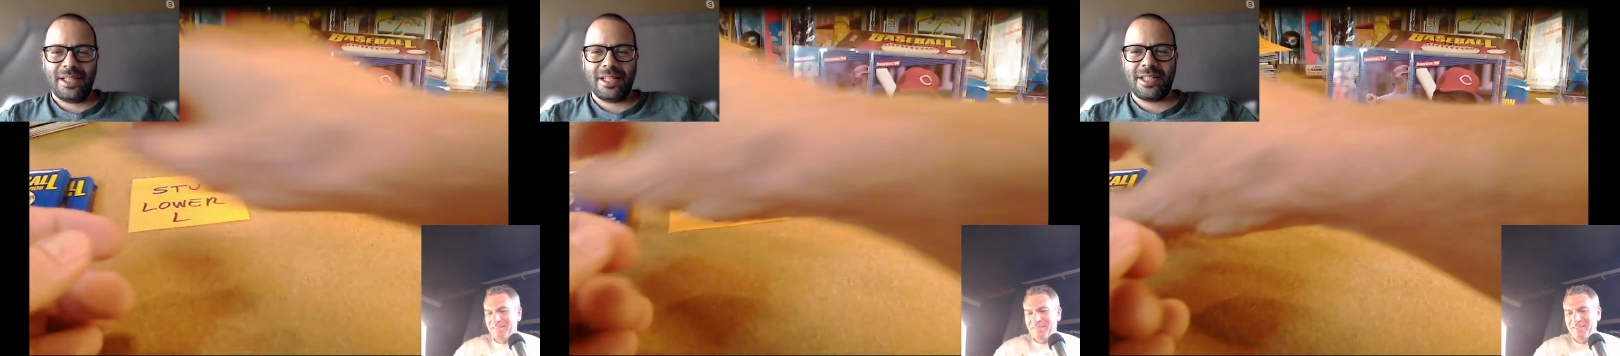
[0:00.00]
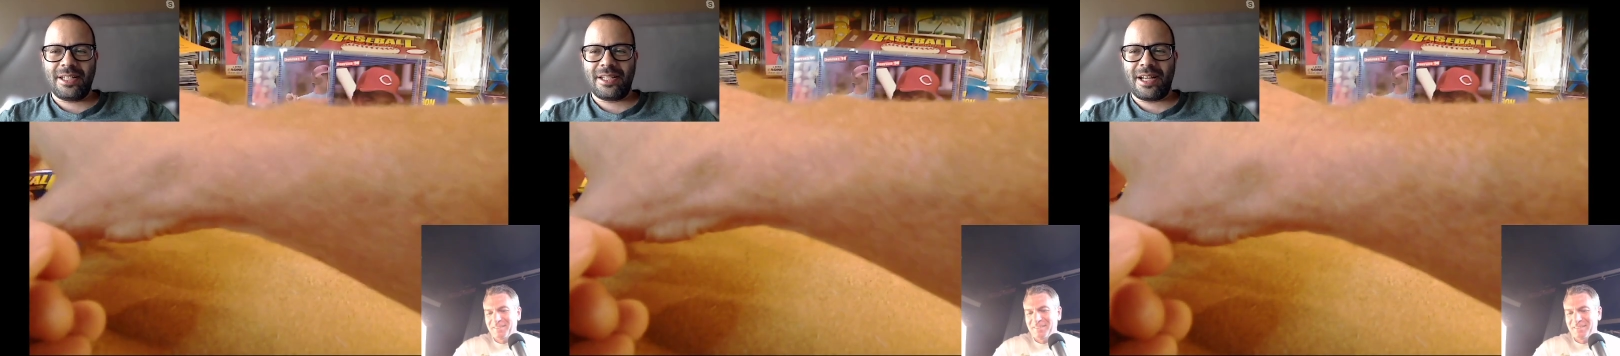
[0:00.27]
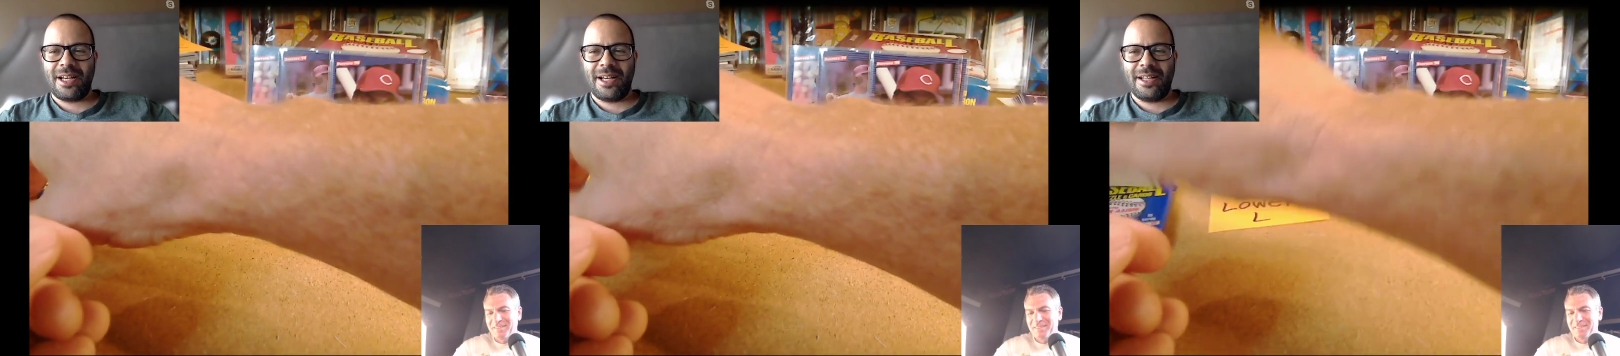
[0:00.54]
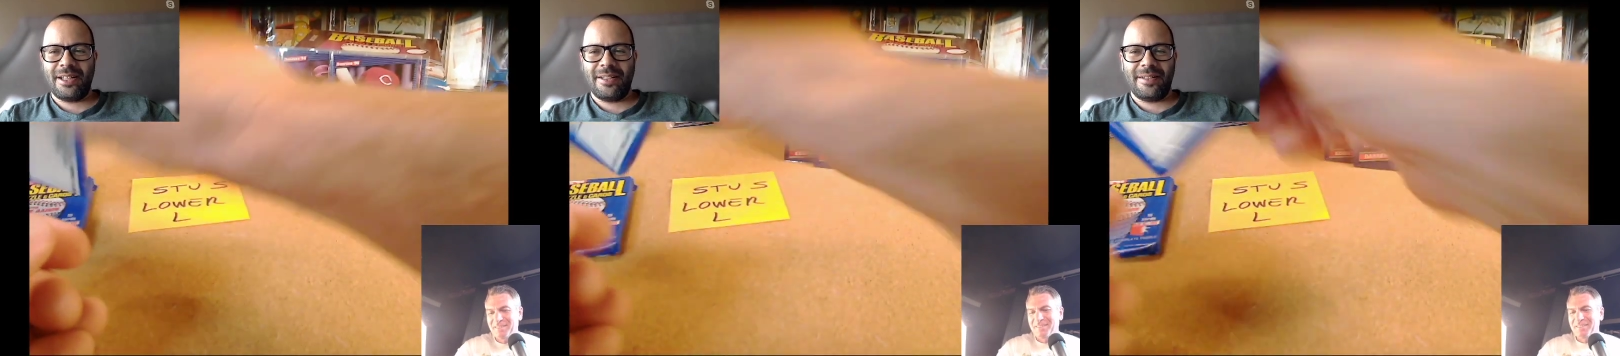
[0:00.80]
Speaker 1: This is
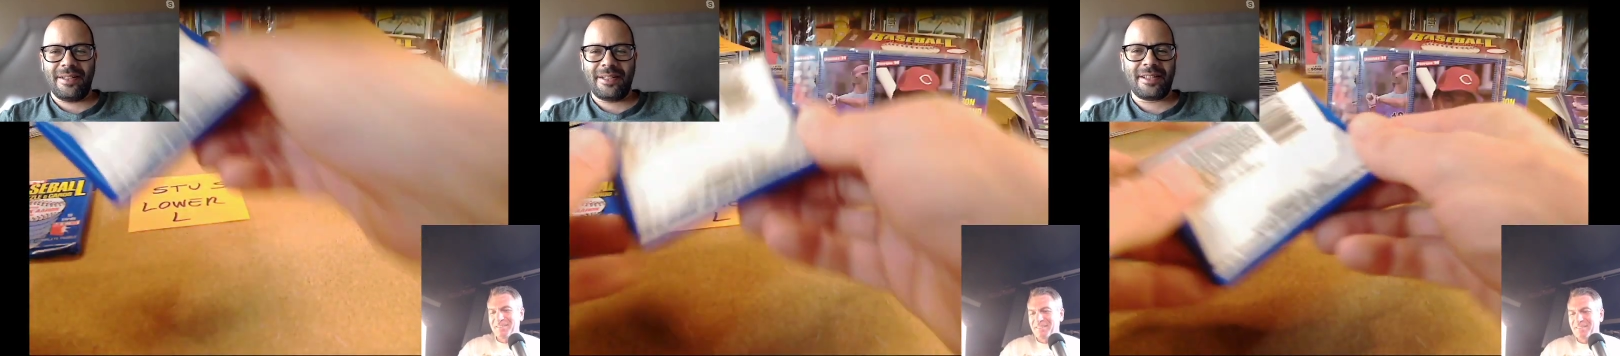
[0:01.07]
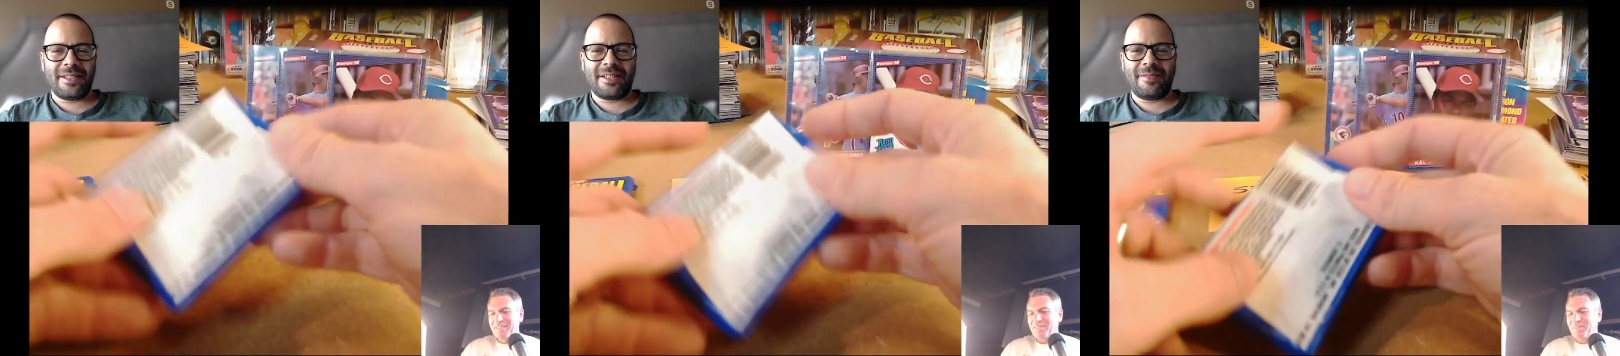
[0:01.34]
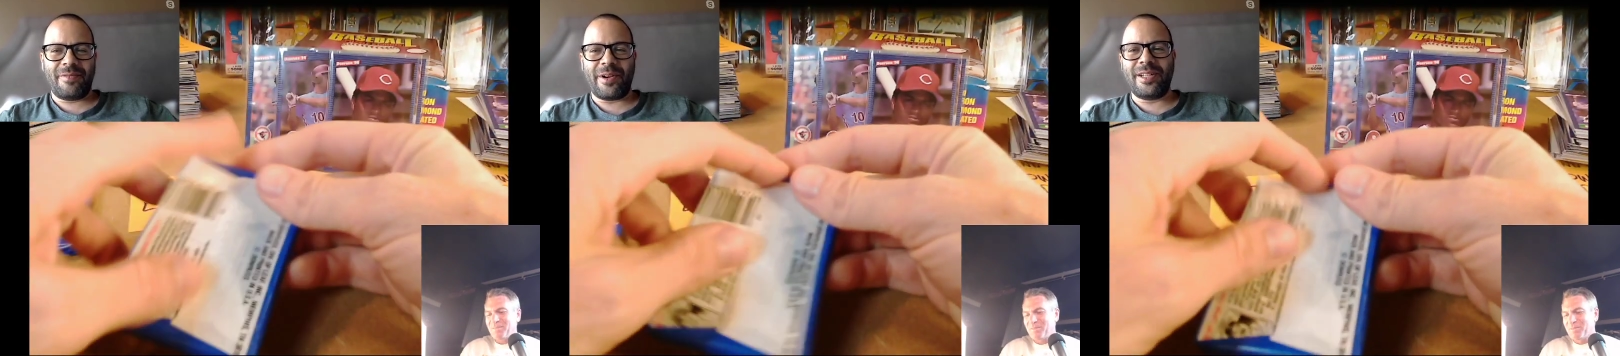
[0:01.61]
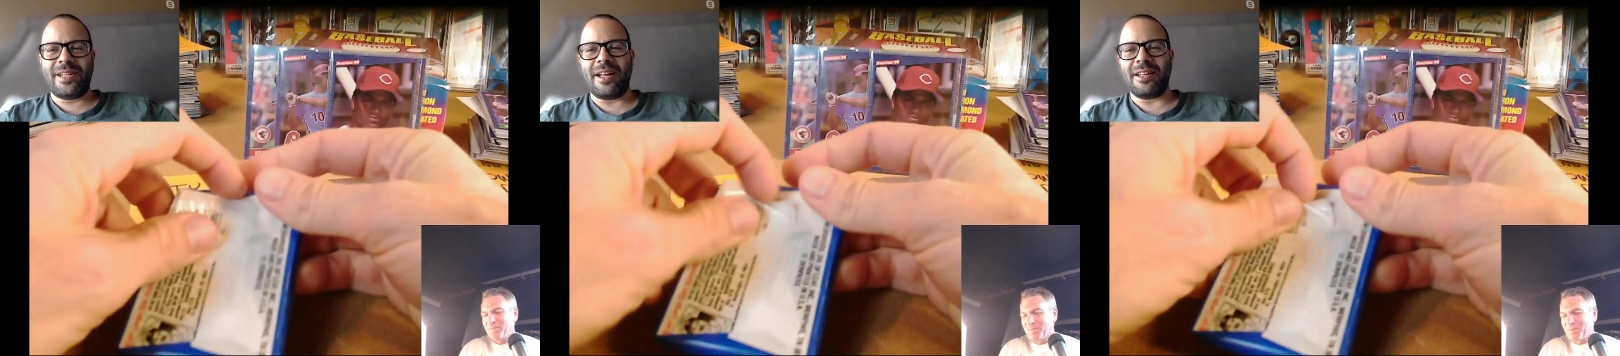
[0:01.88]
uh, this is
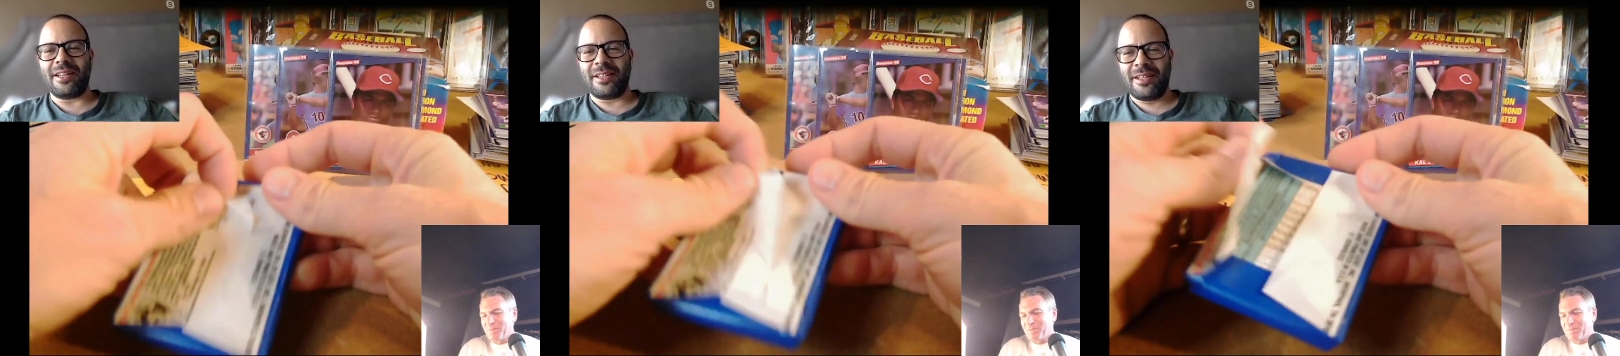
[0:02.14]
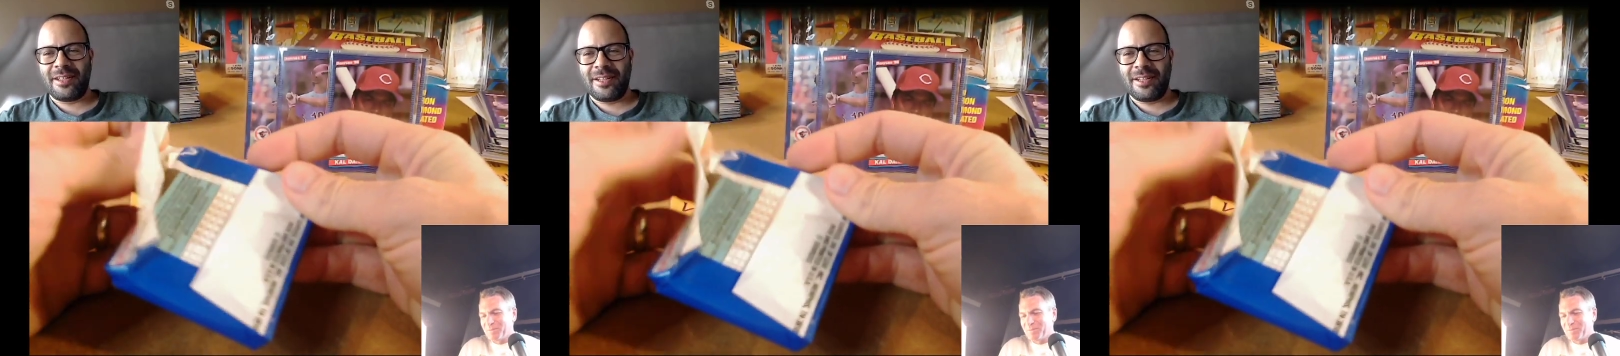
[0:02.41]
very telling.